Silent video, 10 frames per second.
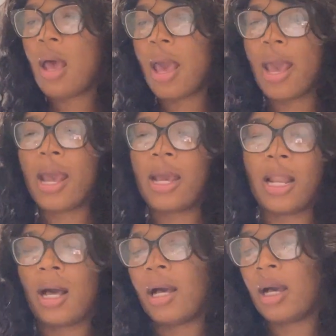and
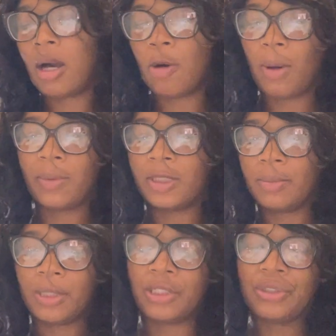I hope I wasn't
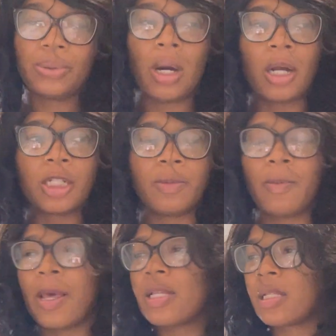being too harsh, but
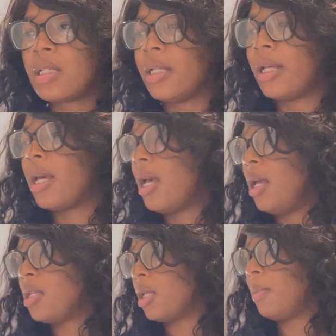basically
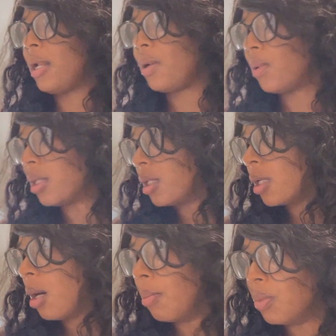somebody wanted to
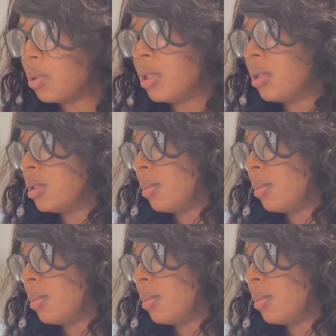come bulldoze in